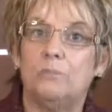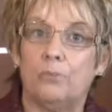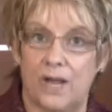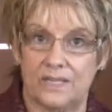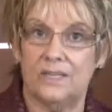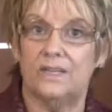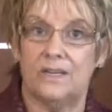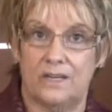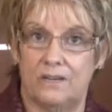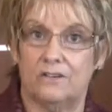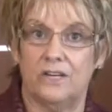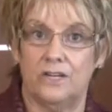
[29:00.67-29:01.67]
the precedent
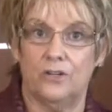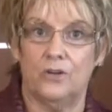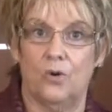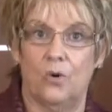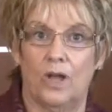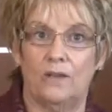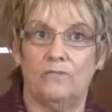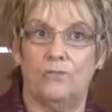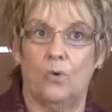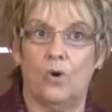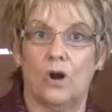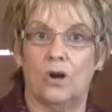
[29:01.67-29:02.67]
here in Illinois
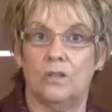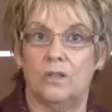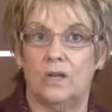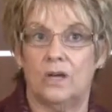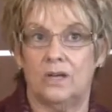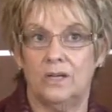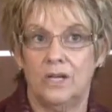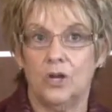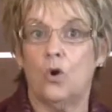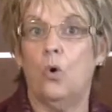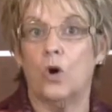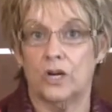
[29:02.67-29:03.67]
for the
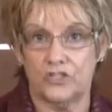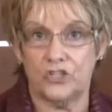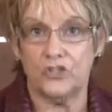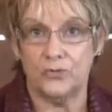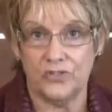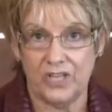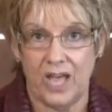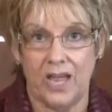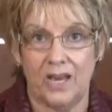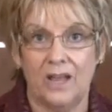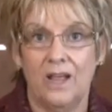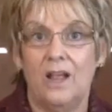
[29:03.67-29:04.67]
courts to
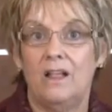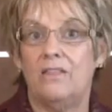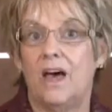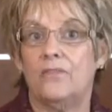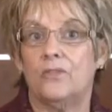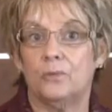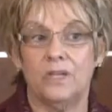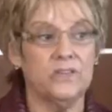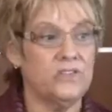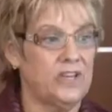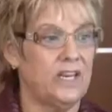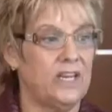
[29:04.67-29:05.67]
say that the real
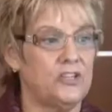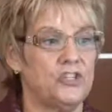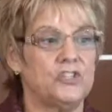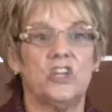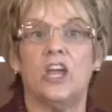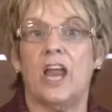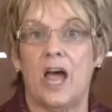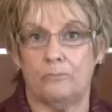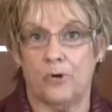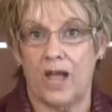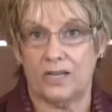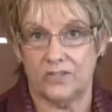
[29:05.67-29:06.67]
estate agents cannot
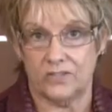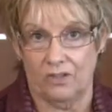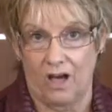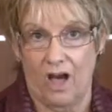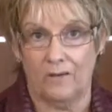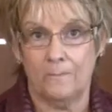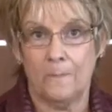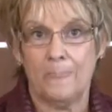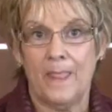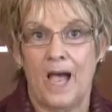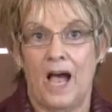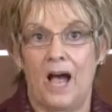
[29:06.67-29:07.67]
practice law.
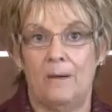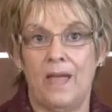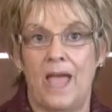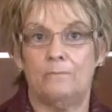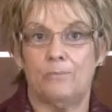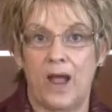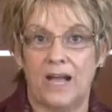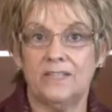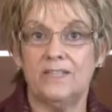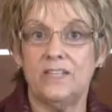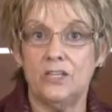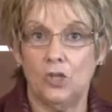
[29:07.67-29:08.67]
And
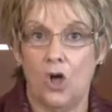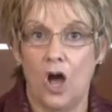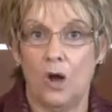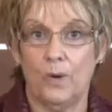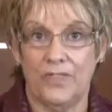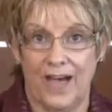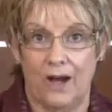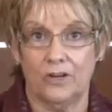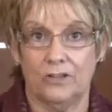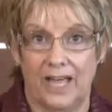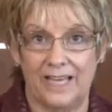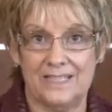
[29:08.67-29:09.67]
practicing law without a
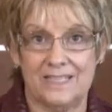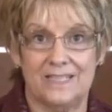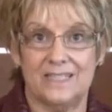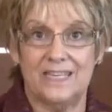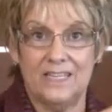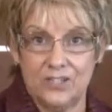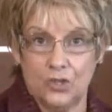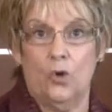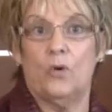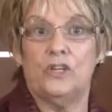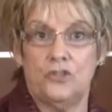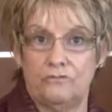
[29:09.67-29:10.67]
license is
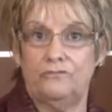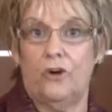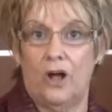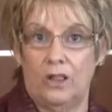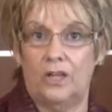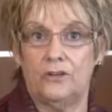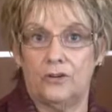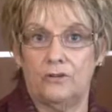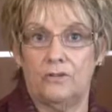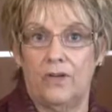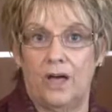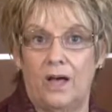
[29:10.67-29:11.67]
going to fall
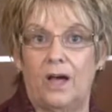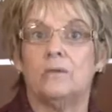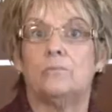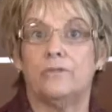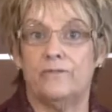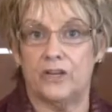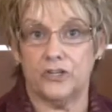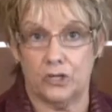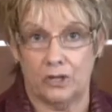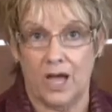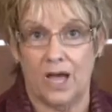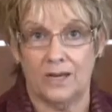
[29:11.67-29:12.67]
under the
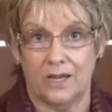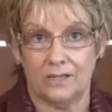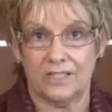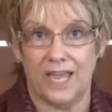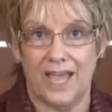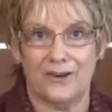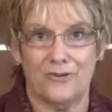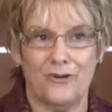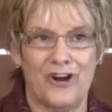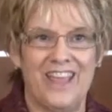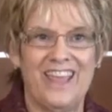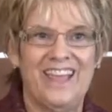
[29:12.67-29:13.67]
unprofessional conduct
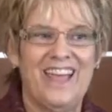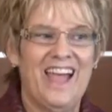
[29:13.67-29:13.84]
category.